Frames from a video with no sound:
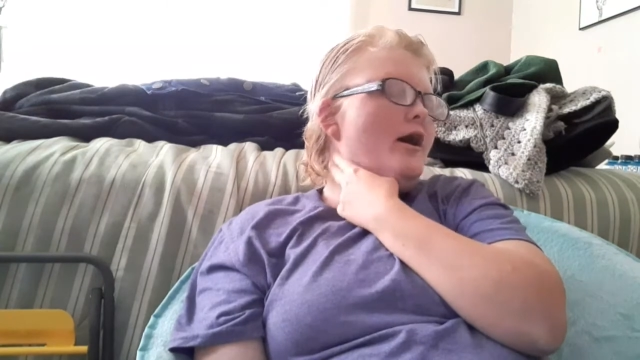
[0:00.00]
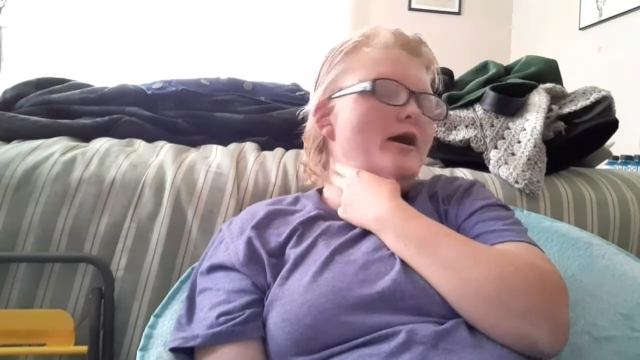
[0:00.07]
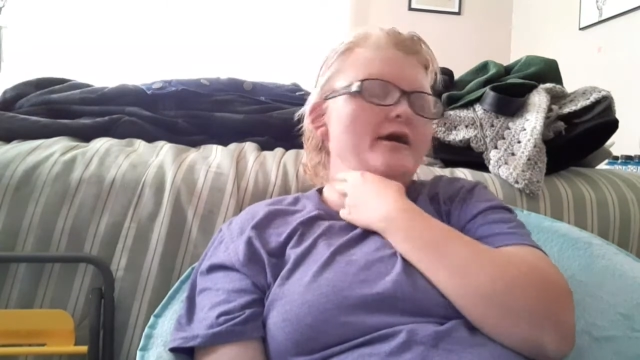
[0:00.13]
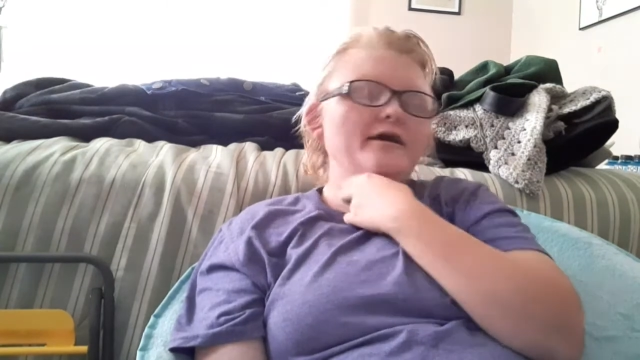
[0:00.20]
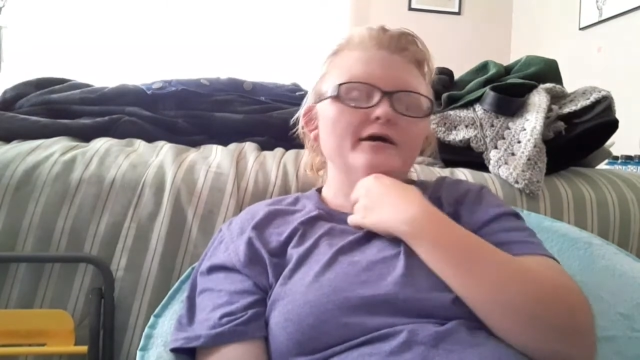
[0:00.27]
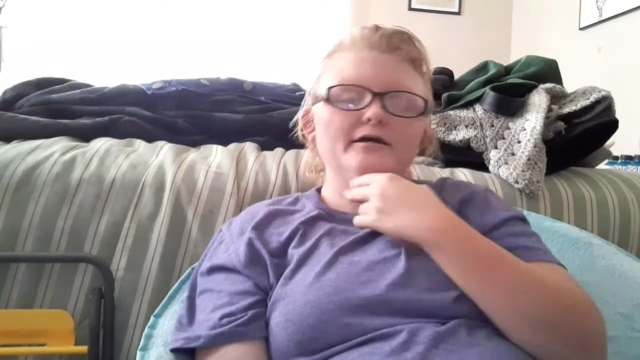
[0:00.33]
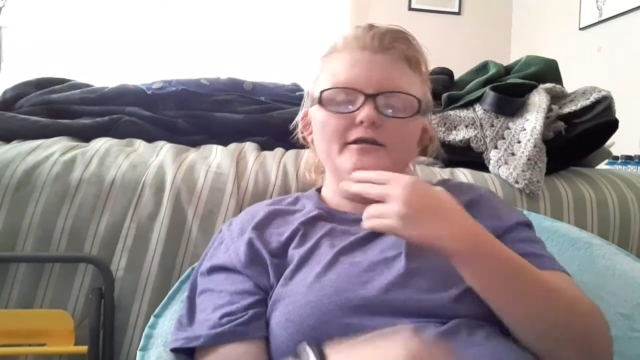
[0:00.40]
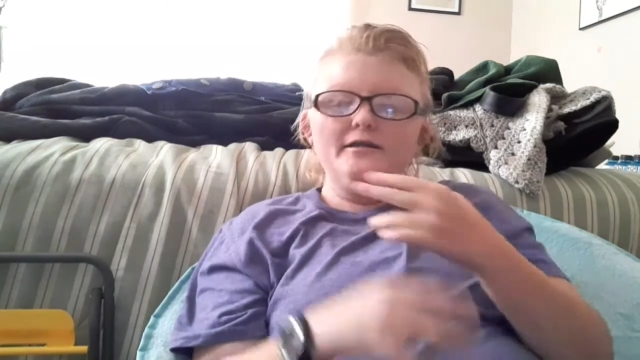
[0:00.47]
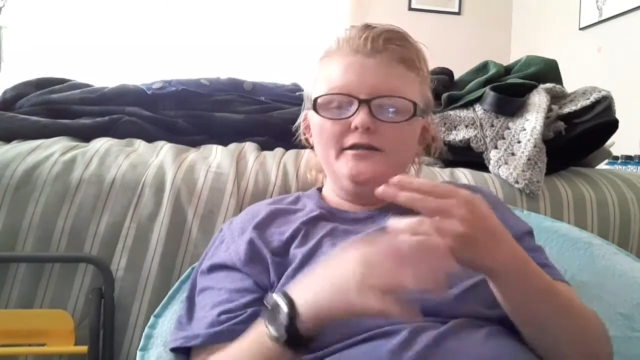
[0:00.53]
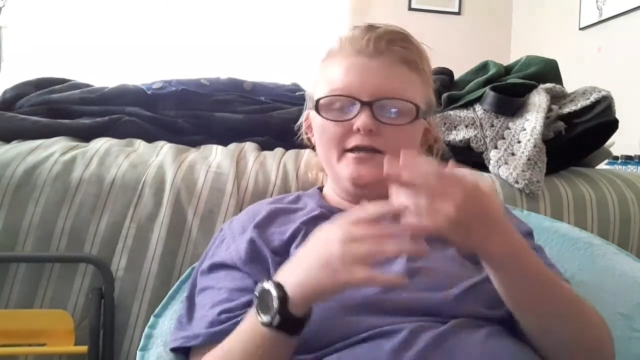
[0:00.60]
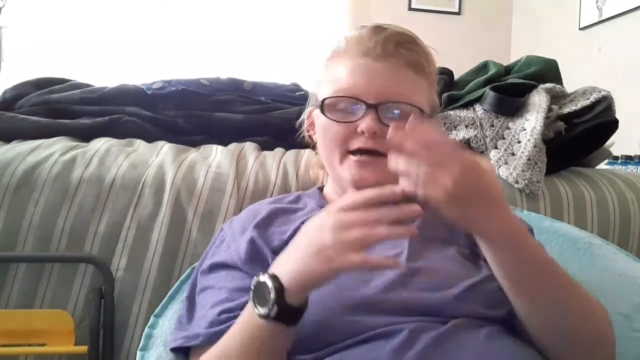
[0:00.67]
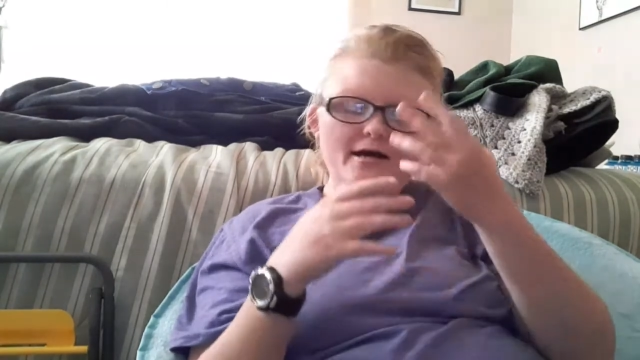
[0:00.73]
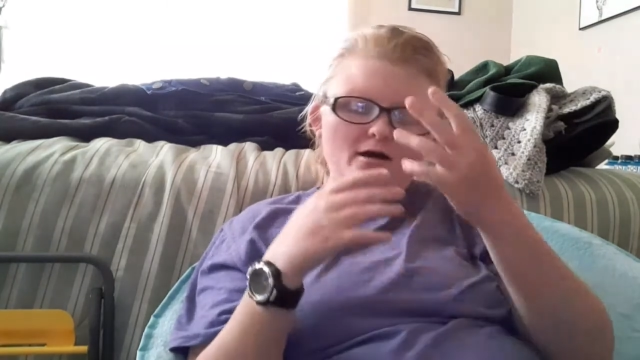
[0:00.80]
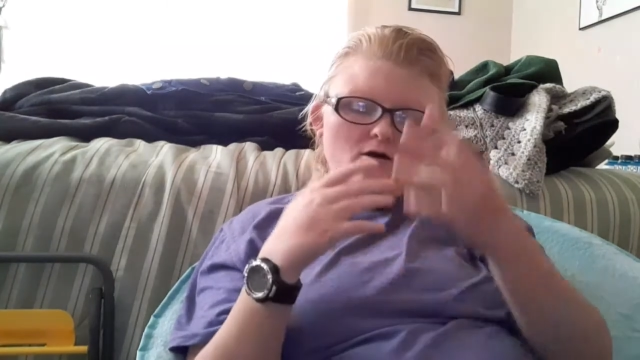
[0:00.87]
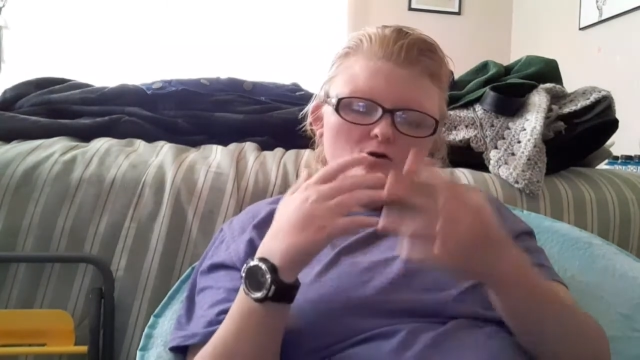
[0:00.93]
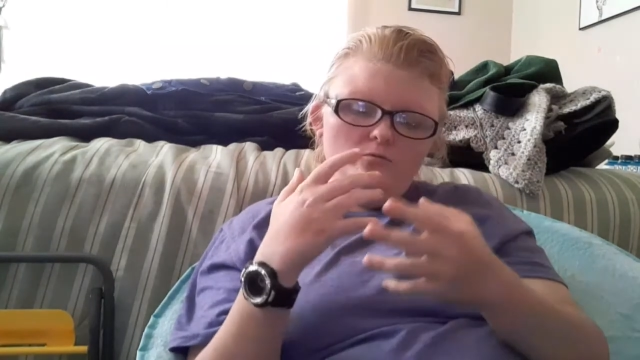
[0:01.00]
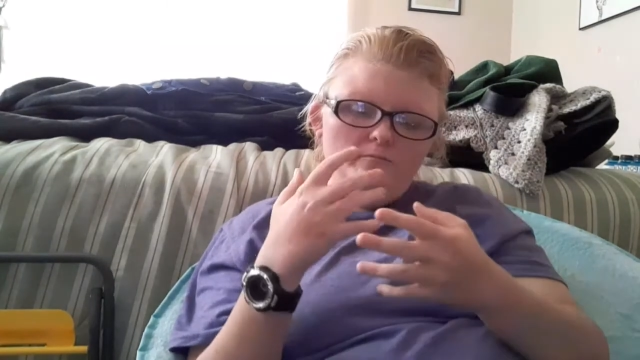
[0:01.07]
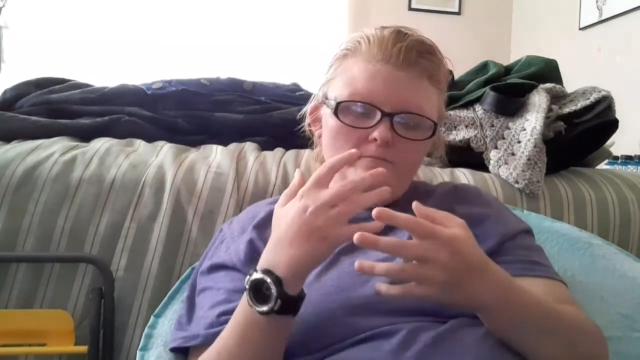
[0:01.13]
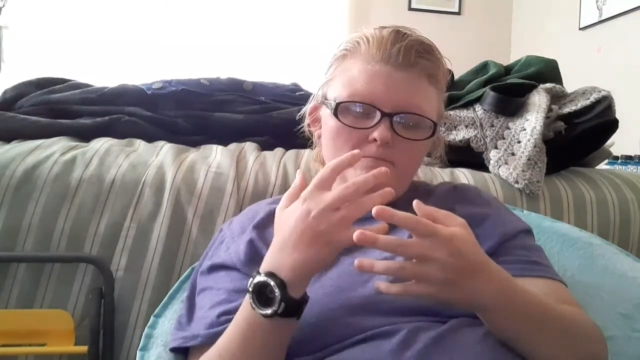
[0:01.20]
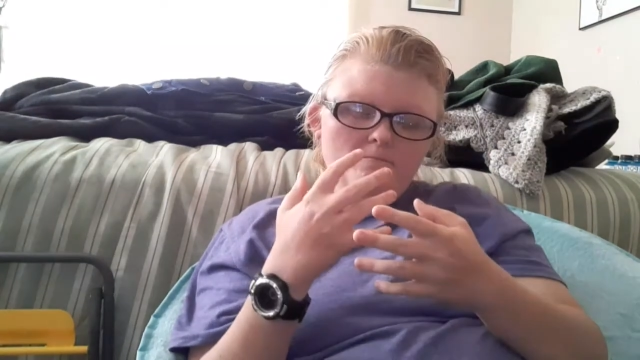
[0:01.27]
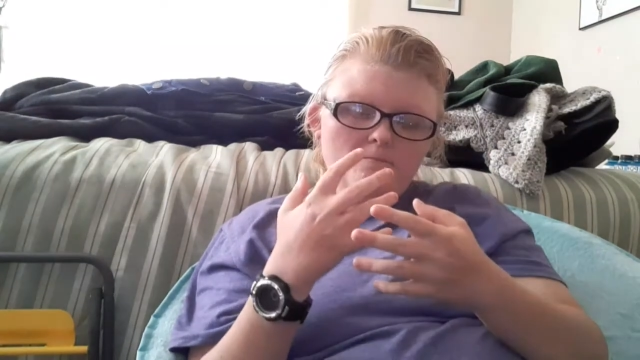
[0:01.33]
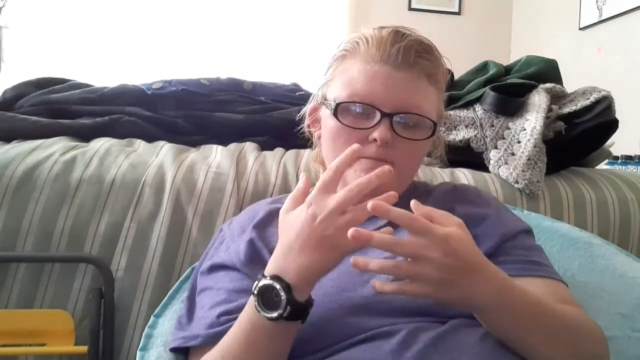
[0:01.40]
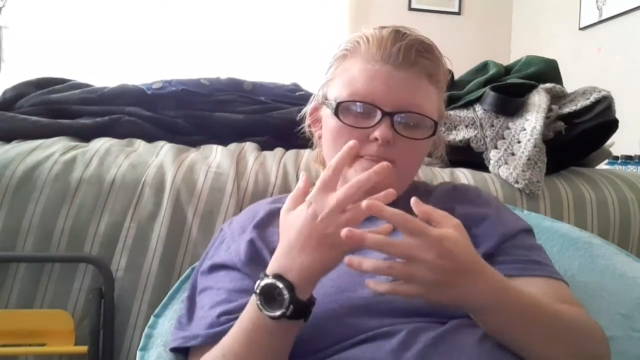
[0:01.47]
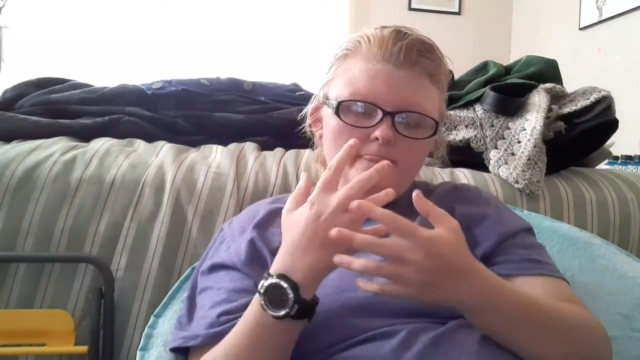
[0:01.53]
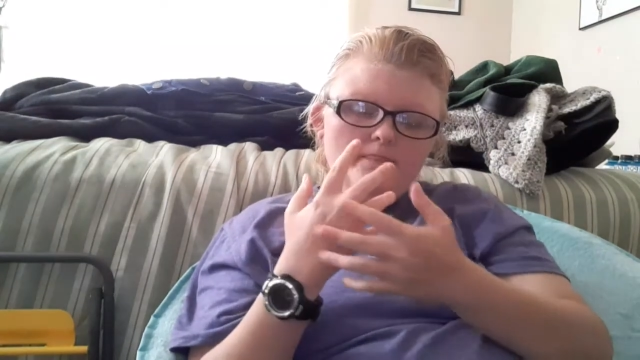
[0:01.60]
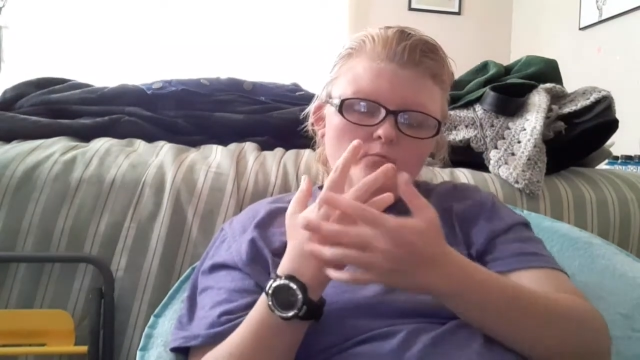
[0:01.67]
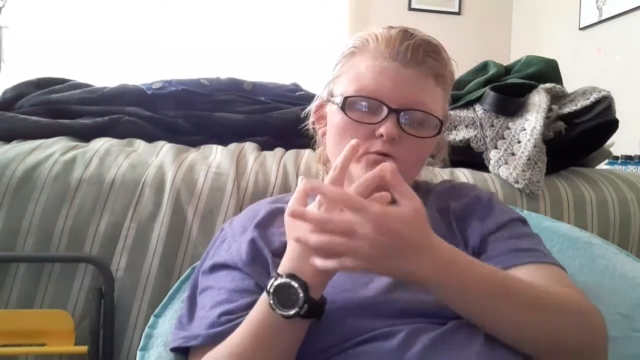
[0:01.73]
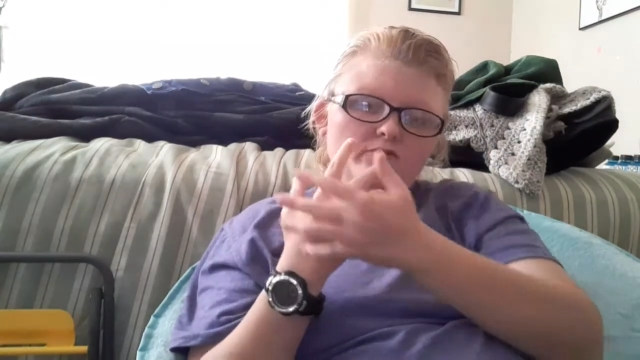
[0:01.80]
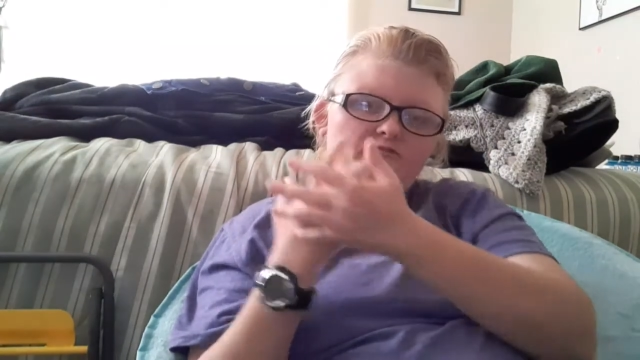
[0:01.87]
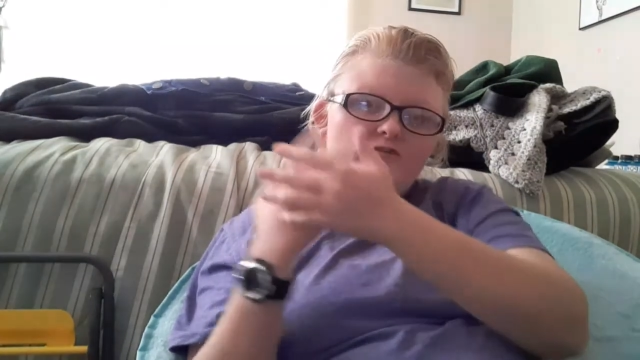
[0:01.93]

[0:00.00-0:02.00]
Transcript: And now we